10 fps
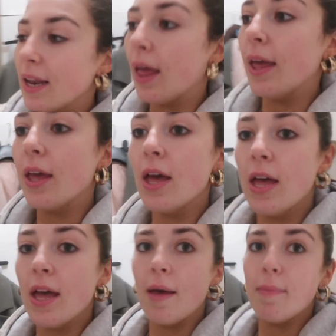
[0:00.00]
like
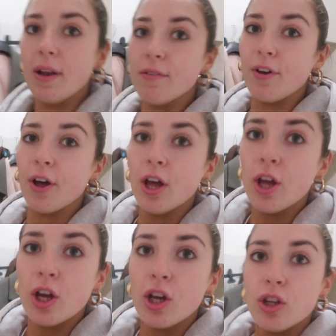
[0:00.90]
a bit of a,
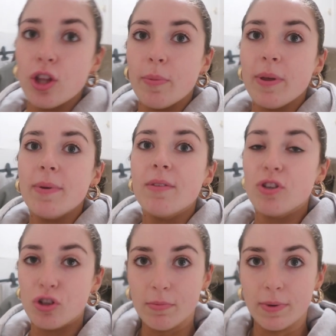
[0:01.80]
there'll be a bit of a
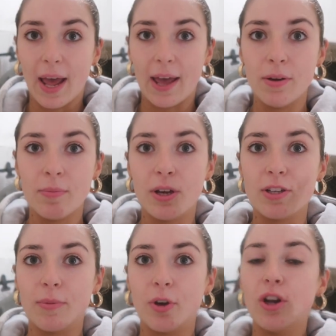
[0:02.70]
jump now
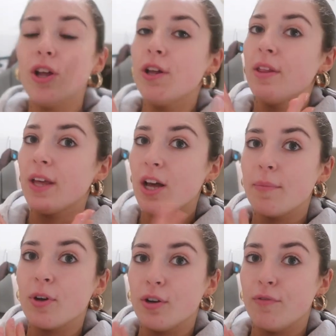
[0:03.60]
because I think
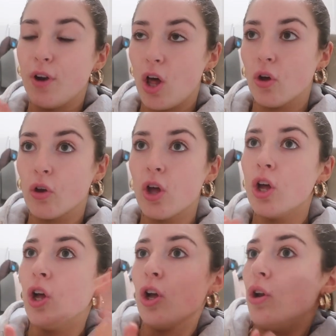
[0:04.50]
I'm gonna vlog
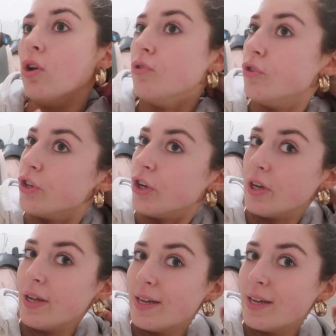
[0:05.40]
London